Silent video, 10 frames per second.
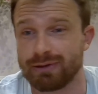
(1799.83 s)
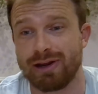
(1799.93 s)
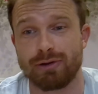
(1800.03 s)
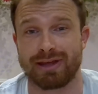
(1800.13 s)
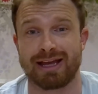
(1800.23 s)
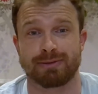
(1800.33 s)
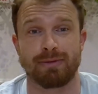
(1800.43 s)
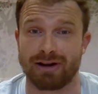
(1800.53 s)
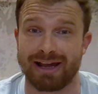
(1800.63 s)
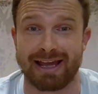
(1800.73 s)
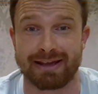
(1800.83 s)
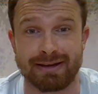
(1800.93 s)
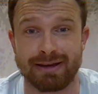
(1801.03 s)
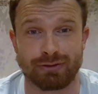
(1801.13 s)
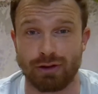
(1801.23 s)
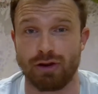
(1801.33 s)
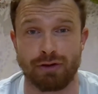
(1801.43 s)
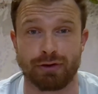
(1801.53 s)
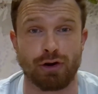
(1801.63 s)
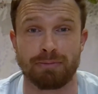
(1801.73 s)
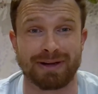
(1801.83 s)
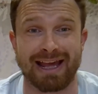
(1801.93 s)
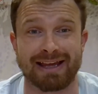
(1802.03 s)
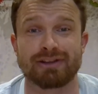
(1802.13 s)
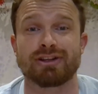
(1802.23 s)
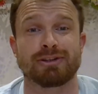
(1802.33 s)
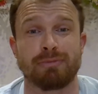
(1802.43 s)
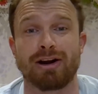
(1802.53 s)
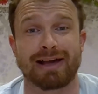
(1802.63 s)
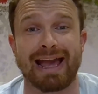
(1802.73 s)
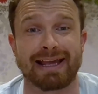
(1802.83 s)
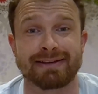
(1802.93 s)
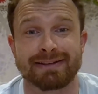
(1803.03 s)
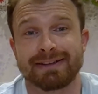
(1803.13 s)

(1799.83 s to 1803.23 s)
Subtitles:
He'll tell you that it's Mark Gay. Don't overcomplicate it. It's Mark Gay.